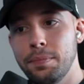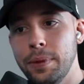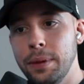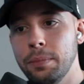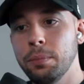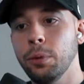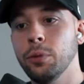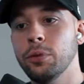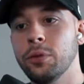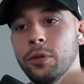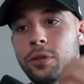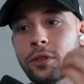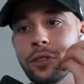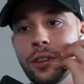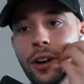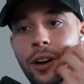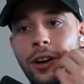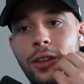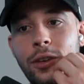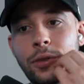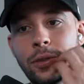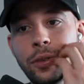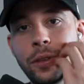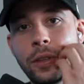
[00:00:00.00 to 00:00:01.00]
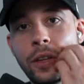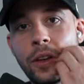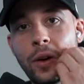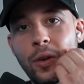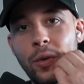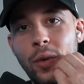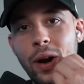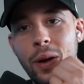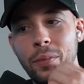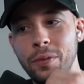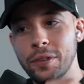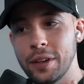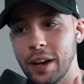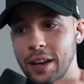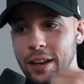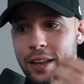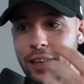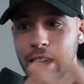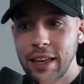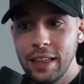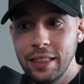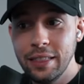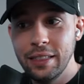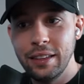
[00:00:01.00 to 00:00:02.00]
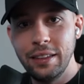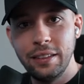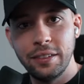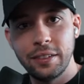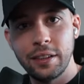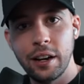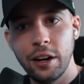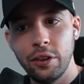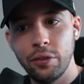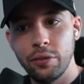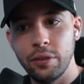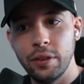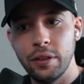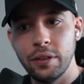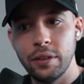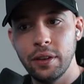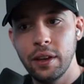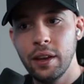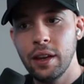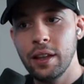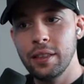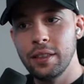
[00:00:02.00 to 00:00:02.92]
people to start using their website in these countries.